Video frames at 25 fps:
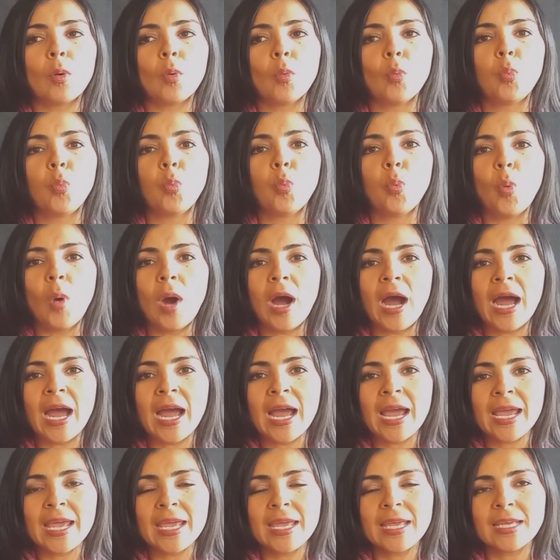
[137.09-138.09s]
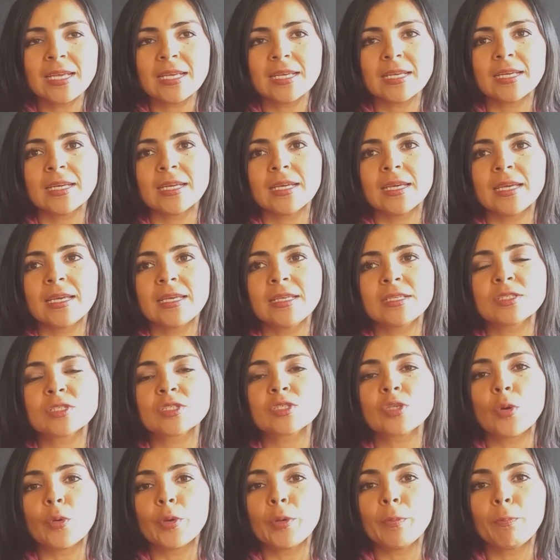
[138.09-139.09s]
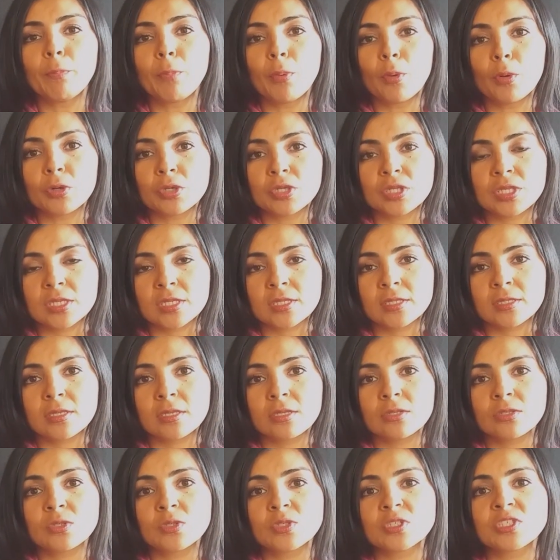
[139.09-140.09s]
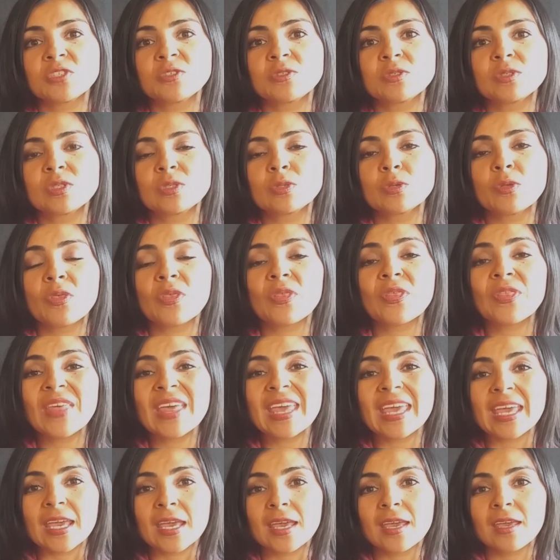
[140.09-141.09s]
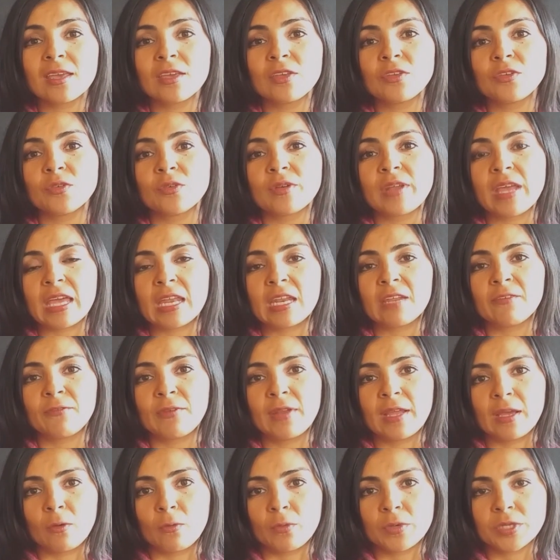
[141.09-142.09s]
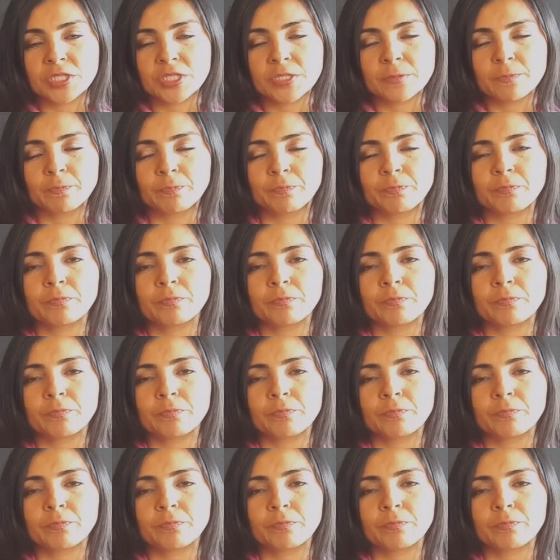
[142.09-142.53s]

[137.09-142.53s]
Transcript: why is so important to think in your native language?